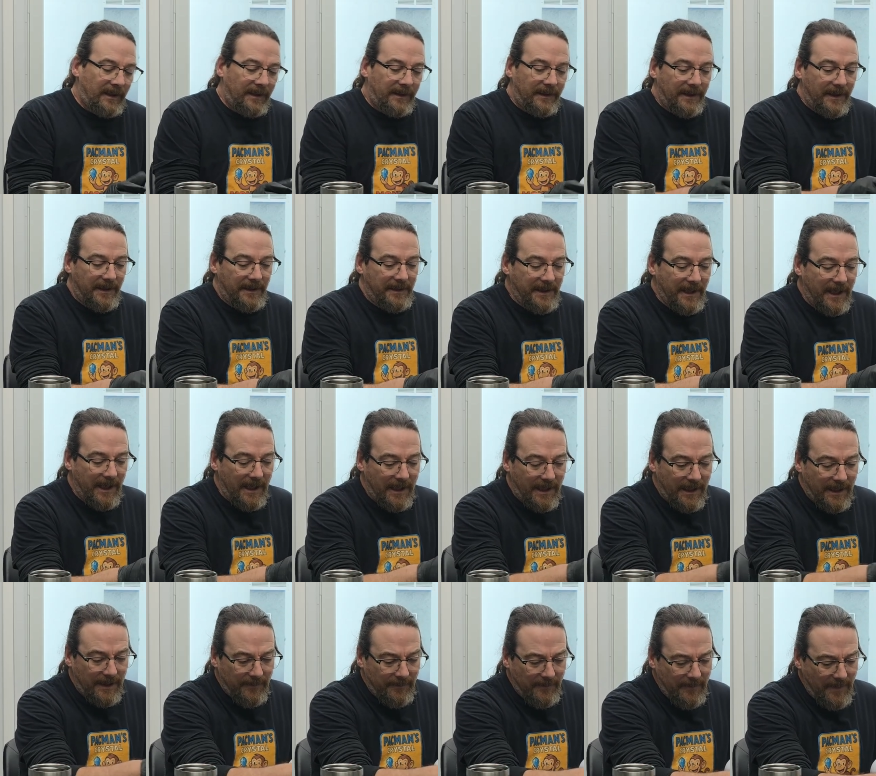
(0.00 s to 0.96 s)
This
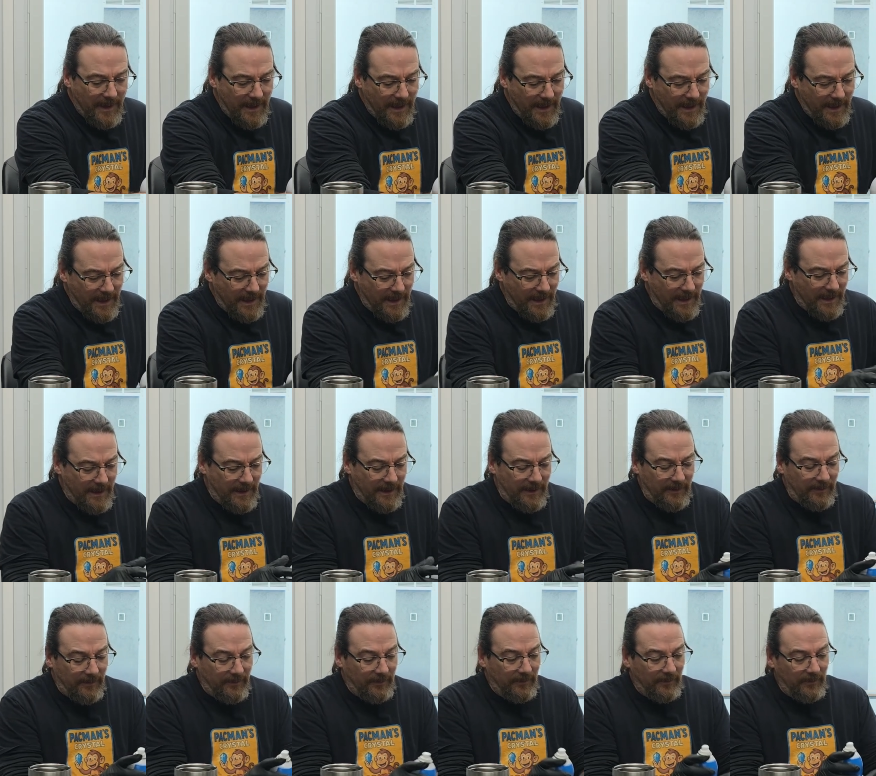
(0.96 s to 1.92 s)
time
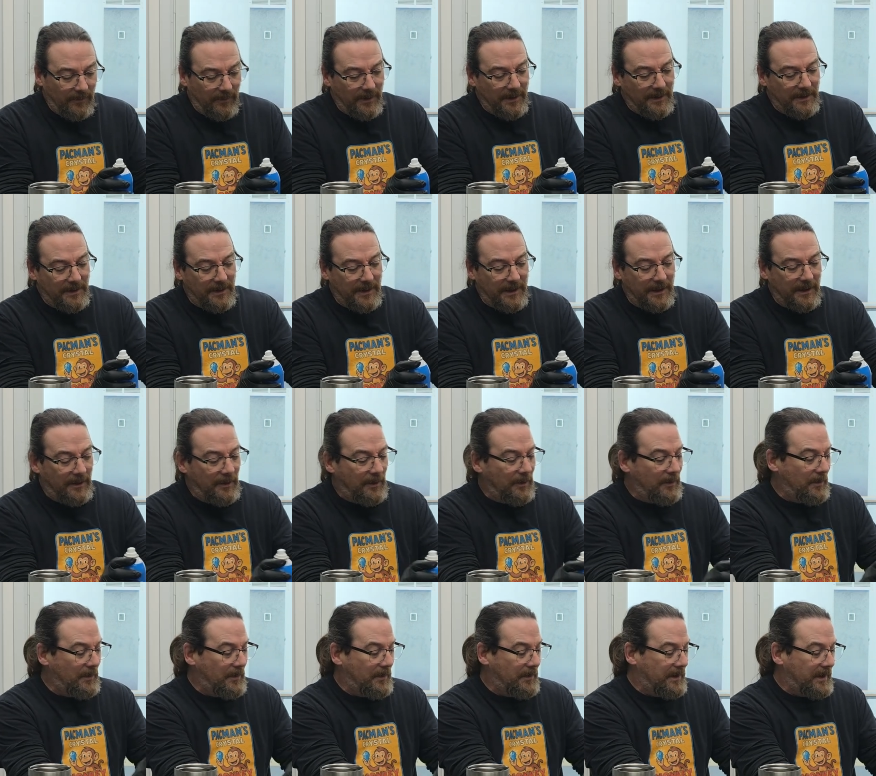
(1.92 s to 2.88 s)
we're just going to
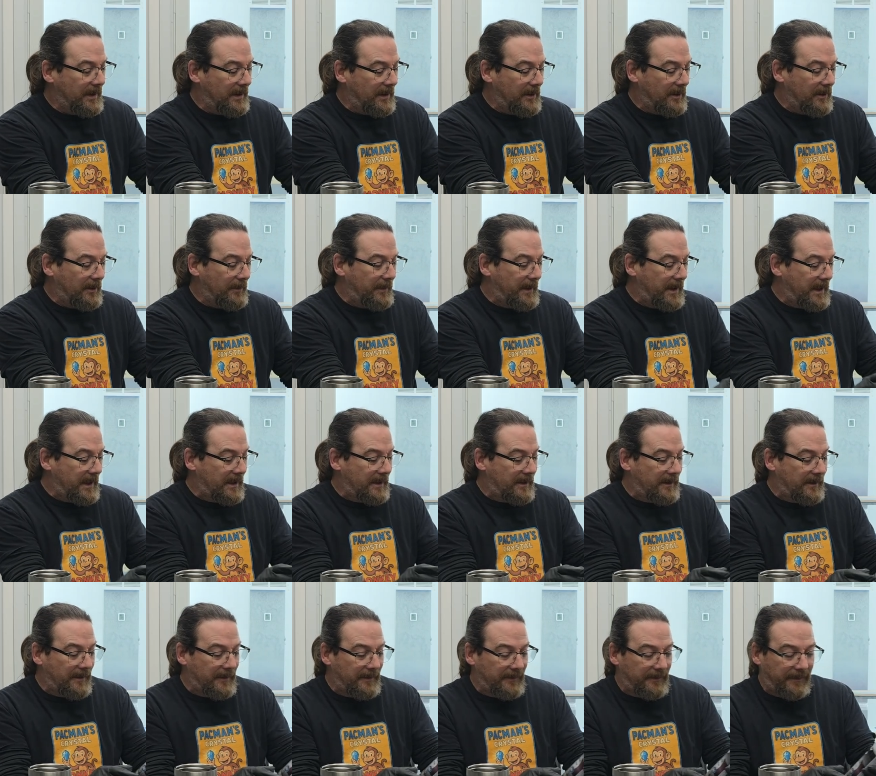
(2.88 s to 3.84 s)
use a little bit
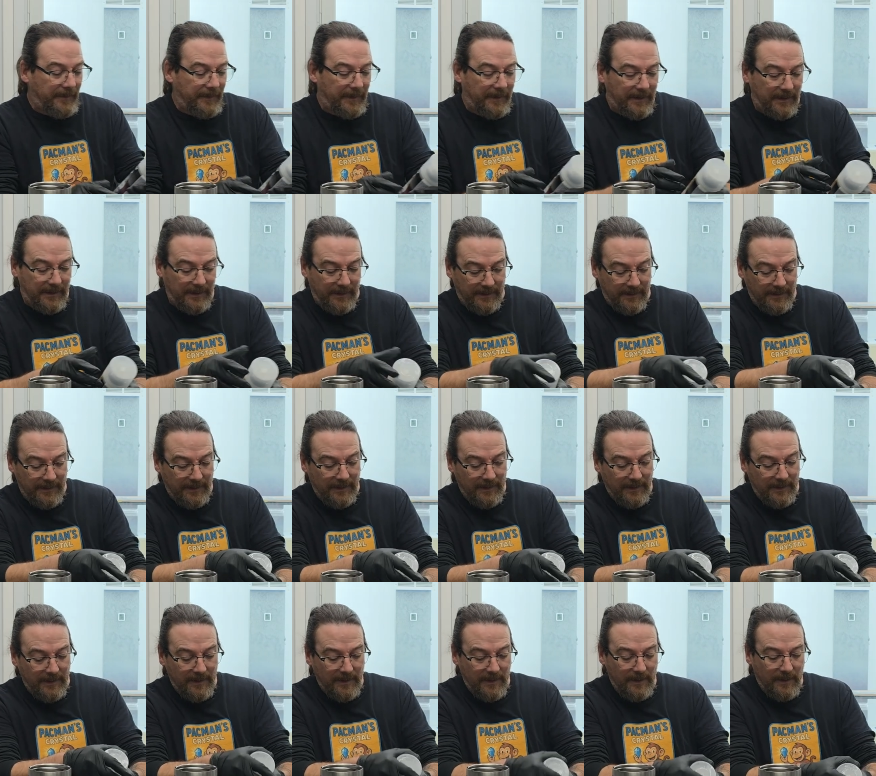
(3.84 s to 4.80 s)
of
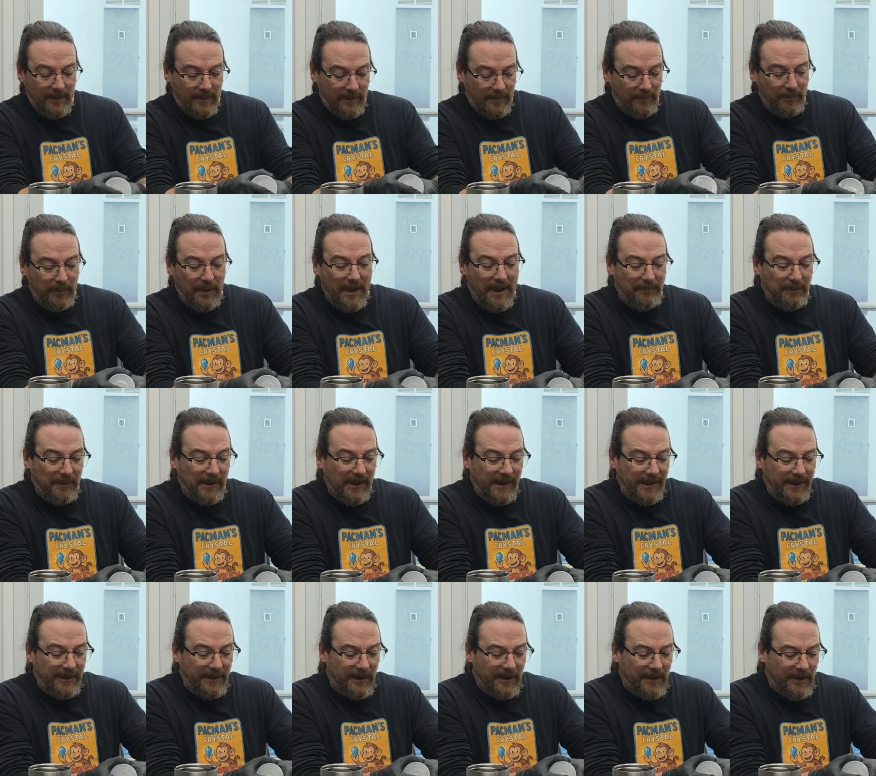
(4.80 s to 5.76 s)
prep
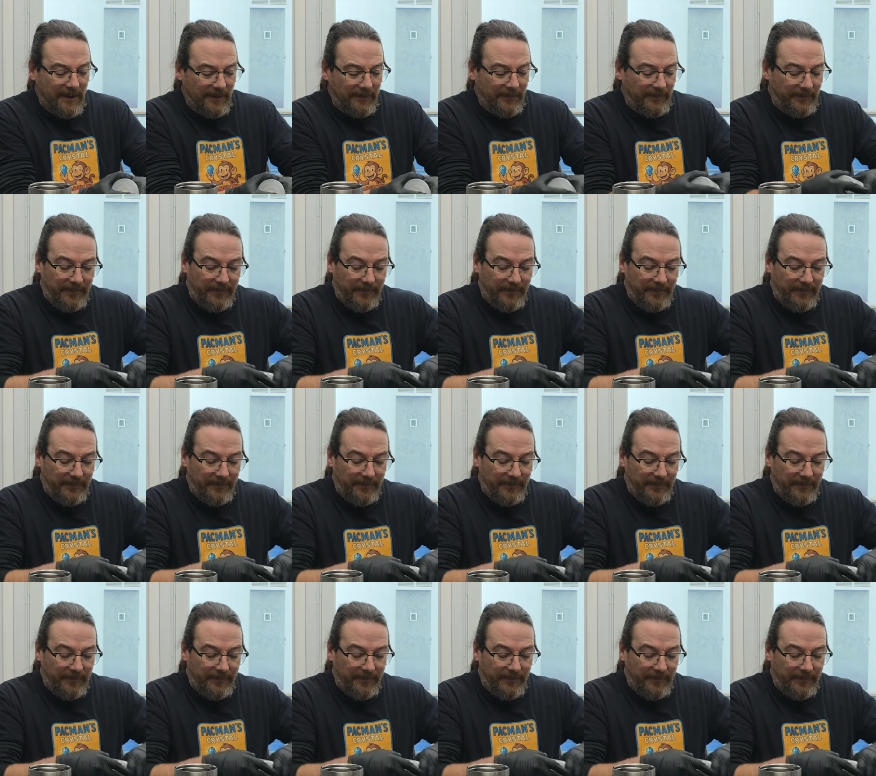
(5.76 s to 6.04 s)
cleaner.